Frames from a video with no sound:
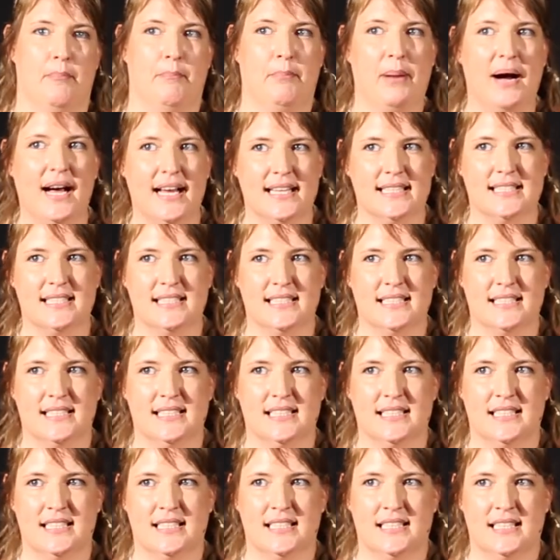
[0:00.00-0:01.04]
But
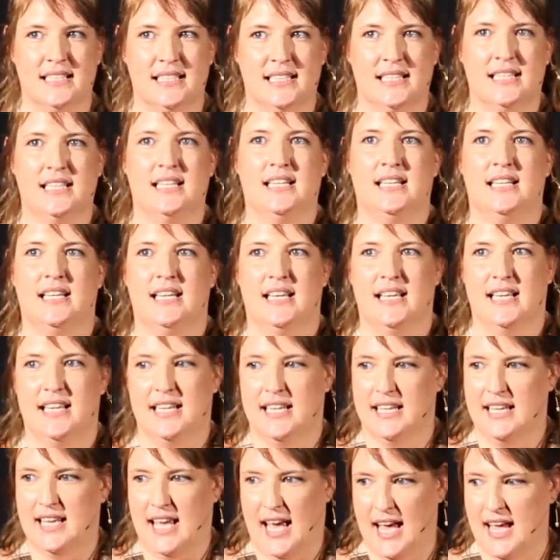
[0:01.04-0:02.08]

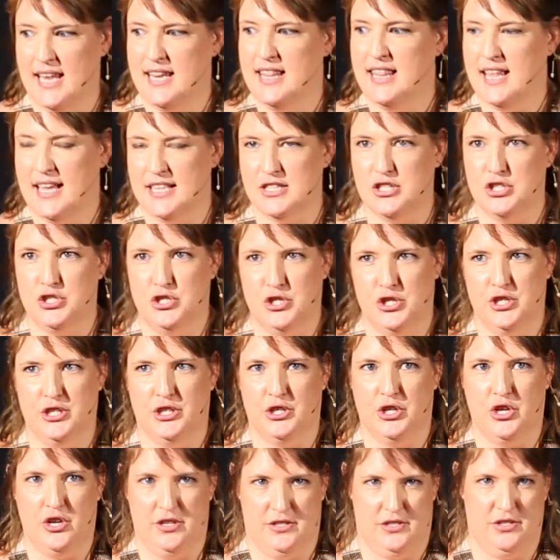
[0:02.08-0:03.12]
can that
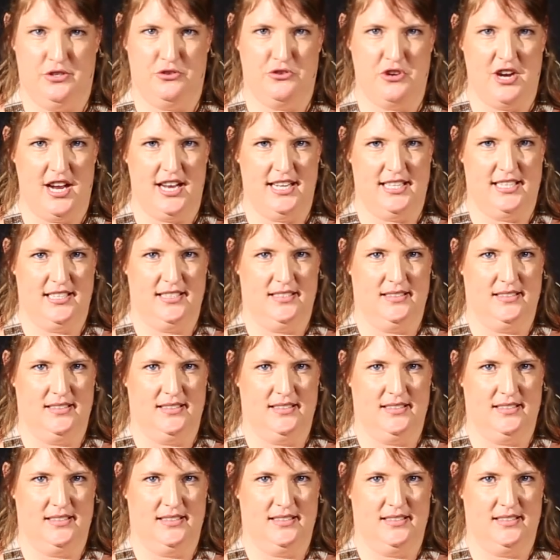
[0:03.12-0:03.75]
student concentrate?